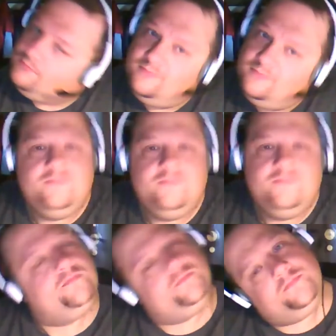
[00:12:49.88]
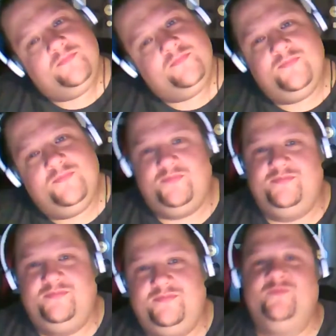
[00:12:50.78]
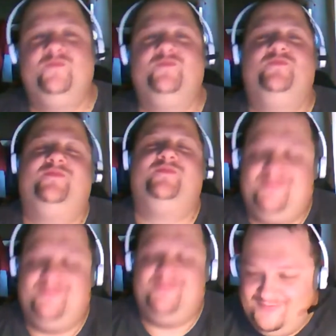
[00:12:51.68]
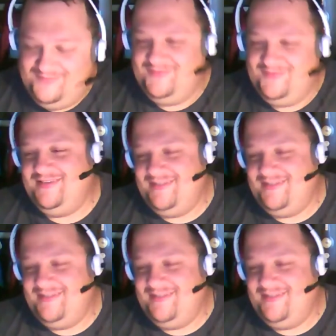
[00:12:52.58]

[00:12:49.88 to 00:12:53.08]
builder game. I'm sure you've heard of that one.